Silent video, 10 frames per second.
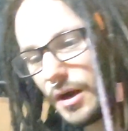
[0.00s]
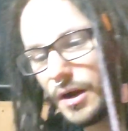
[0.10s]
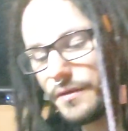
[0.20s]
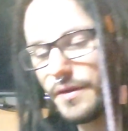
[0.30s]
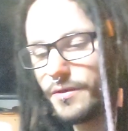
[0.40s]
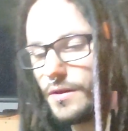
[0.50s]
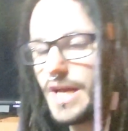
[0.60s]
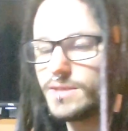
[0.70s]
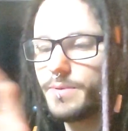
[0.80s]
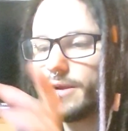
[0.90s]
Uh, then the
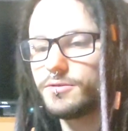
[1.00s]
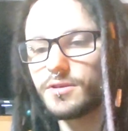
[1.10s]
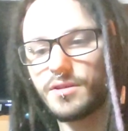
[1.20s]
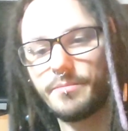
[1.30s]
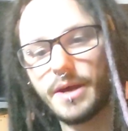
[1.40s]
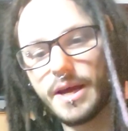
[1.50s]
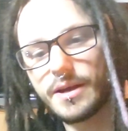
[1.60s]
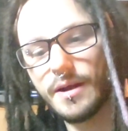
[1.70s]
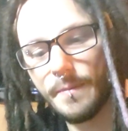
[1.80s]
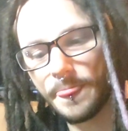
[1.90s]
last panel's on the
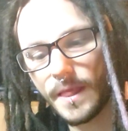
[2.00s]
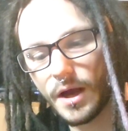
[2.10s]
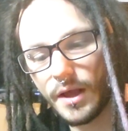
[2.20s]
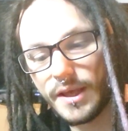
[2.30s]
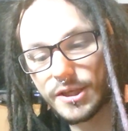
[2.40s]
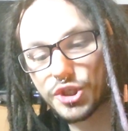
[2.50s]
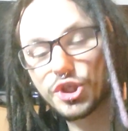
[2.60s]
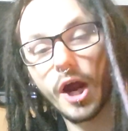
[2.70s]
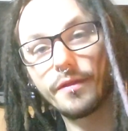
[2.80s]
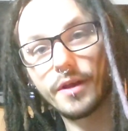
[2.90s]
back. Uh, he gets
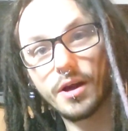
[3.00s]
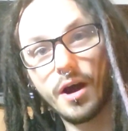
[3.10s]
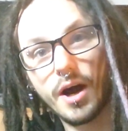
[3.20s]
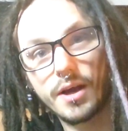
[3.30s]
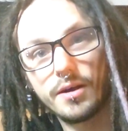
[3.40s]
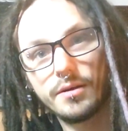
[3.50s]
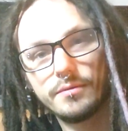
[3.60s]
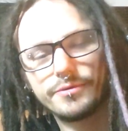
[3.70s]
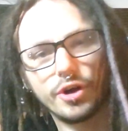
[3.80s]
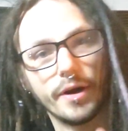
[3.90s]
shot in the cock.
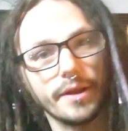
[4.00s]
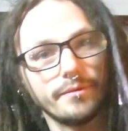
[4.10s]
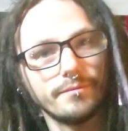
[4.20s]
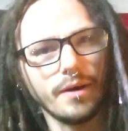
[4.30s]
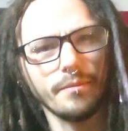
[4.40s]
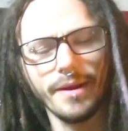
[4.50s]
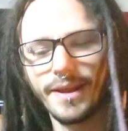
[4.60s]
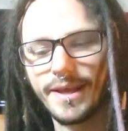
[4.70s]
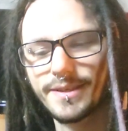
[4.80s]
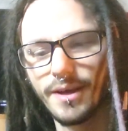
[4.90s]
Sorry, um,
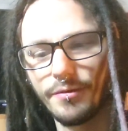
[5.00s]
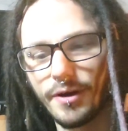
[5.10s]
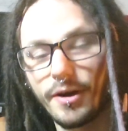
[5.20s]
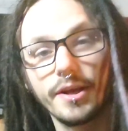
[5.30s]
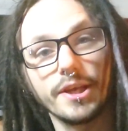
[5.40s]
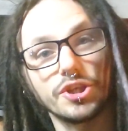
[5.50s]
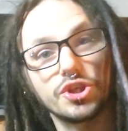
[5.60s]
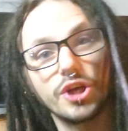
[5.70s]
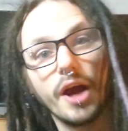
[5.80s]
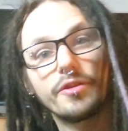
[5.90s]
any kids out there. Gets
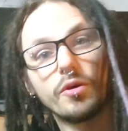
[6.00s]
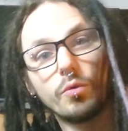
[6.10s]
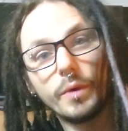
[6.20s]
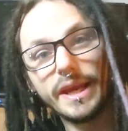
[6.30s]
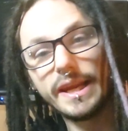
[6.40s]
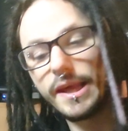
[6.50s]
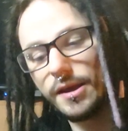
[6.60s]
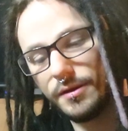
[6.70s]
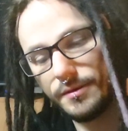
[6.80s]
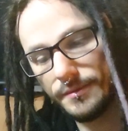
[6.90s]
shot in the
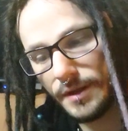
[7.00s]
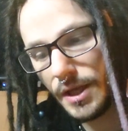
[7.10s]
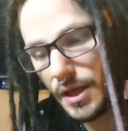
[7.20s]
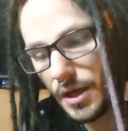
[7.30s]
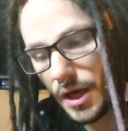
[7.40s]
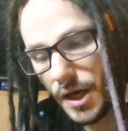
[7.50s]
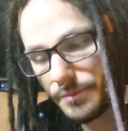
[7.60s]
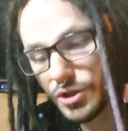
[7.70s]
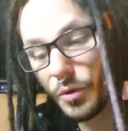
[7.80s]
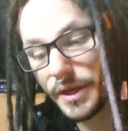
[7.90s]
weenie.
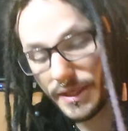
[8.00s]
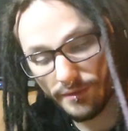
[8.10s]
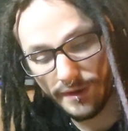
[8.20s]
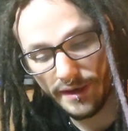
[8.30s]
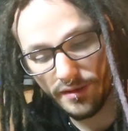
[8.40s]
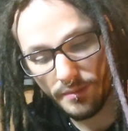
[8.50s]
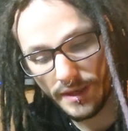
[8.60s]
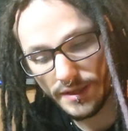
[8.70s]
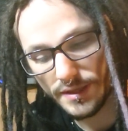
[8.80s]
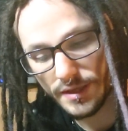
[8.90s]
Um, so he defeated the
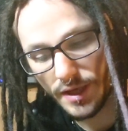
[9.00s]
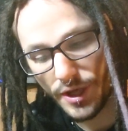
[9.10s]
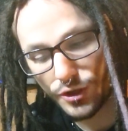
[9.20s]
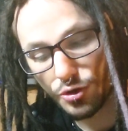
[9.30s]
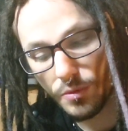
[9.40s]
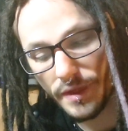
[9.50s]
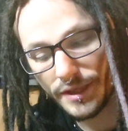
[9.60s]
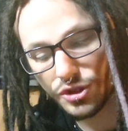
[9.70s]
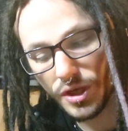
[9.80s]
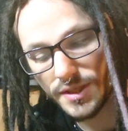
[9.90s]
beast. Truth
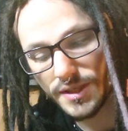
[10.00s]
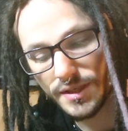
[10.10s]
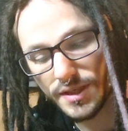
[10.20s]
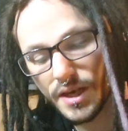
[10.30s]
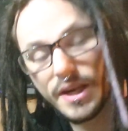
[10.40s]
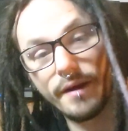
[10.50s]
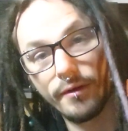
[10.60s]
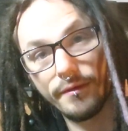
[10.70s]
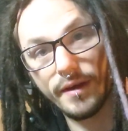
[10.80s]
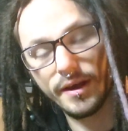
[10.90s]
and justice
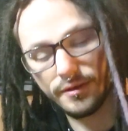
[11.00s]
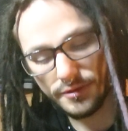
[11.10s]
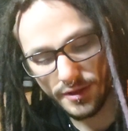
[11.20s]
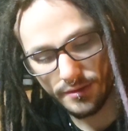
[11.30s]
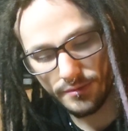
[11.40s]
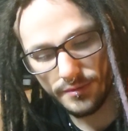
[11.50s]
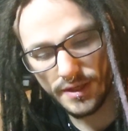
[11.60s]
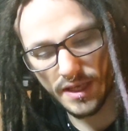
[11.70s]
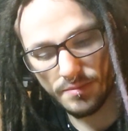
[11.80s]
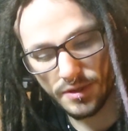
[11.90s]
never fails,
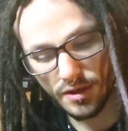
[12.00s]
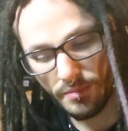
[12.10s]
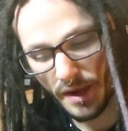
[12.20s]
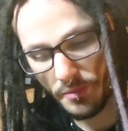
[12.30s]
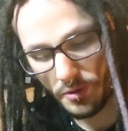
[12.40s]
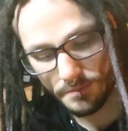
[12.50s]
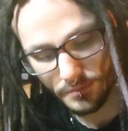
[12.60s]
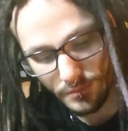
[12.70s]
says Mr. Paper.